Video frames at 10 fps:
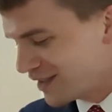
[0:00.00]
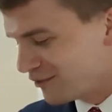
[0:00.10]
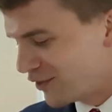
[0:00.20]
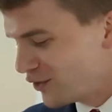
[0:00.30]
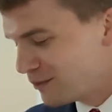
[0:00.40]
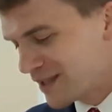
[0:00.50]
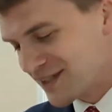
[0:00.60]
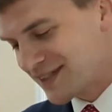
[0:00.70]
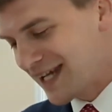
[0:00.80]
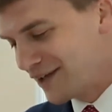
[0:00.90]
to vote on my
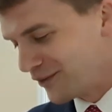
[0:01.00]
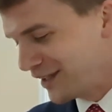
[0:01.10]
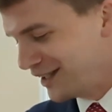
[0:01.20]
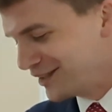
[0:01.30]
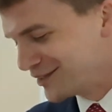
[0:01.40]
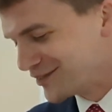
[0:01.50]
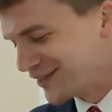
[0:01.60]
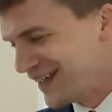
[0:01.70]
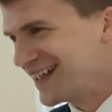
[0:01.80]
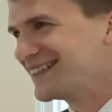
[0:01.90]
salary
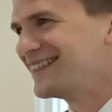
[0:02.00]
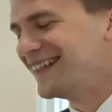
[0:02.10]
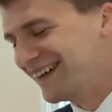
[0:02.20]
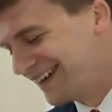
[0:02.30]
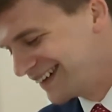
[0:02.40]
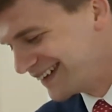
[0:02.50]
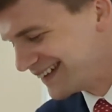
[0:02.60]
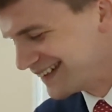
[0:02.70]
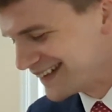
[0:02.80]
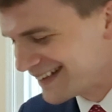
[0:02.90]
for next
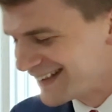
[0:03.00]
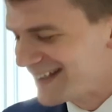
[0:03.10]
year.